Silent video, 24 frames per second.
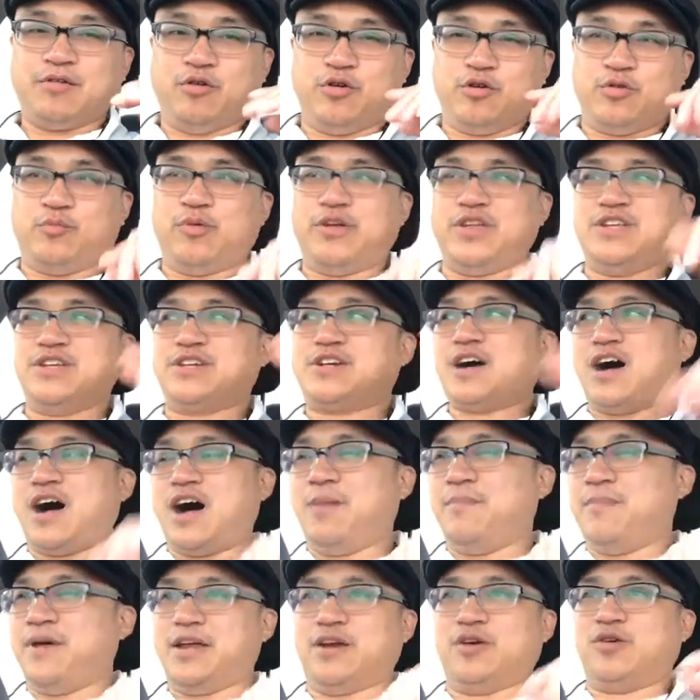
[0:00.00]
or when you
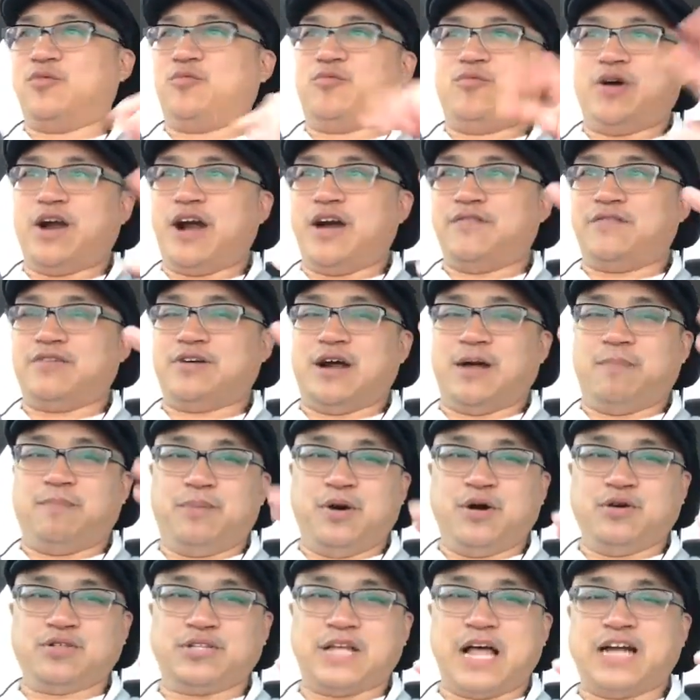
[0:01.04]
comment or whatever, a
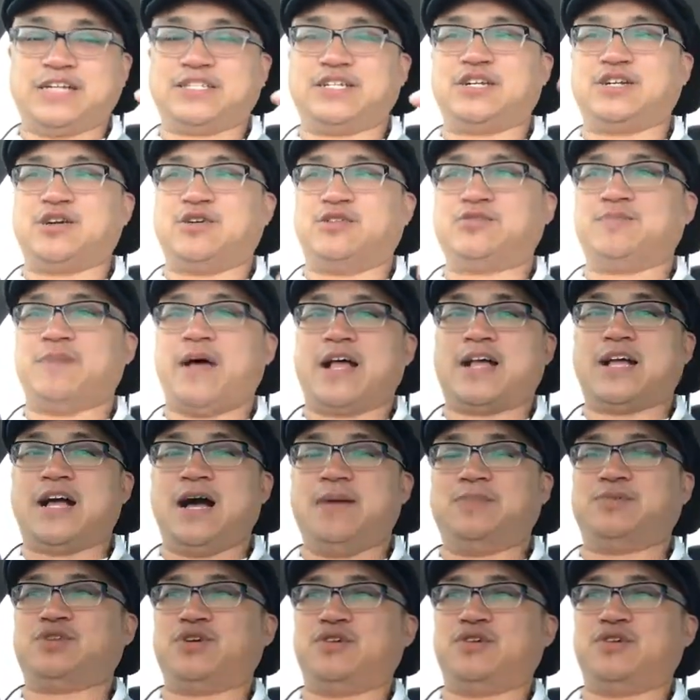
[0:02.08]
post actually goes back up.